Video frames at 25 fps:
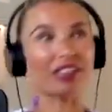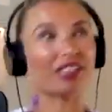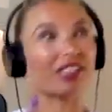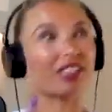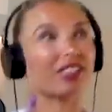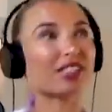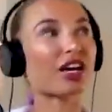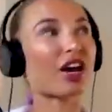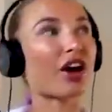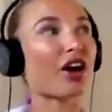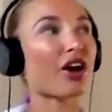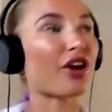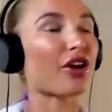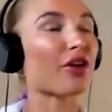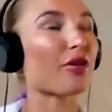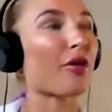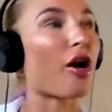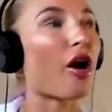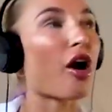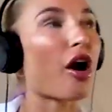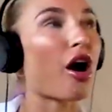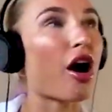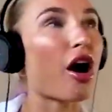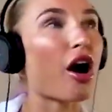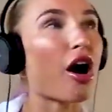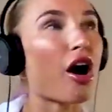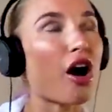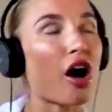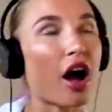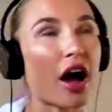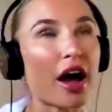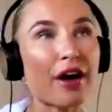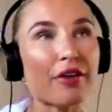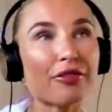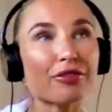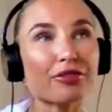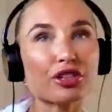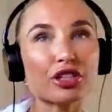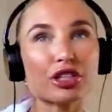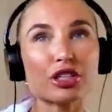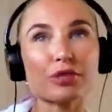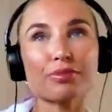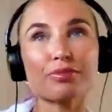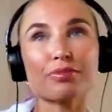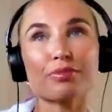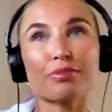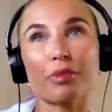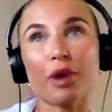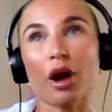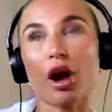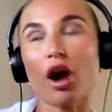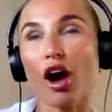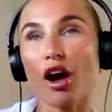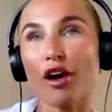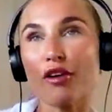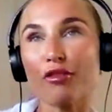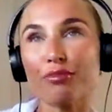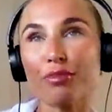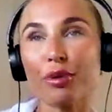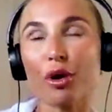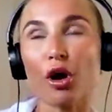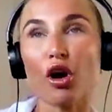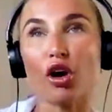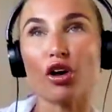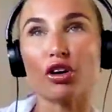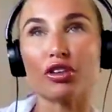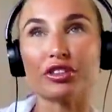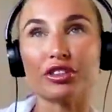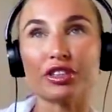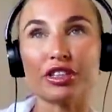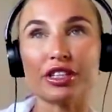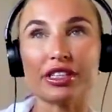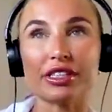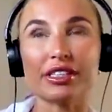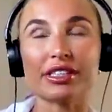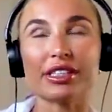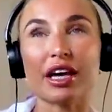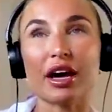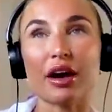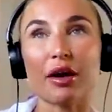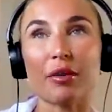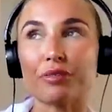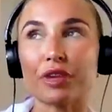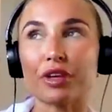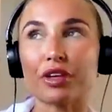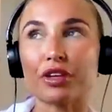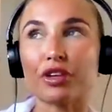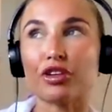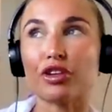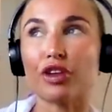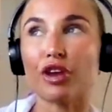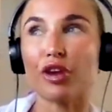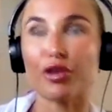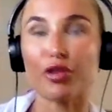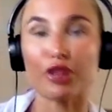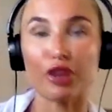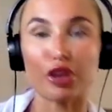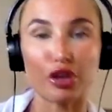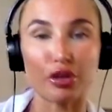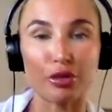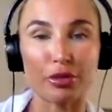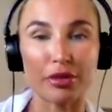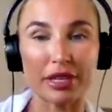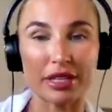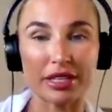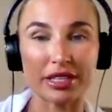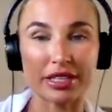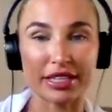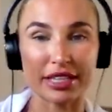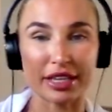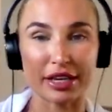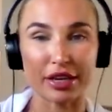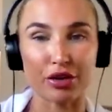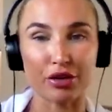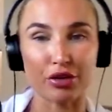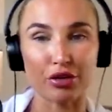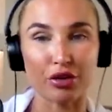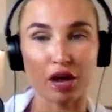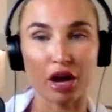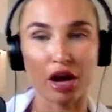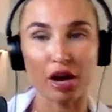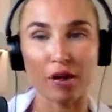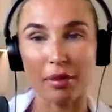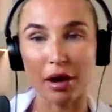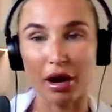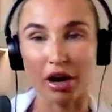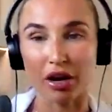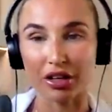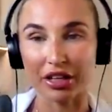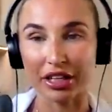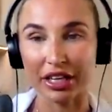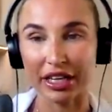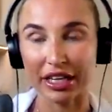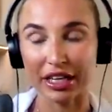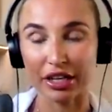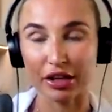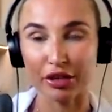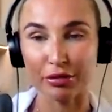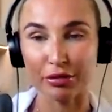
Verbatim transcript: so I've just. It. I've put on some, you know, the luminous silk, Armani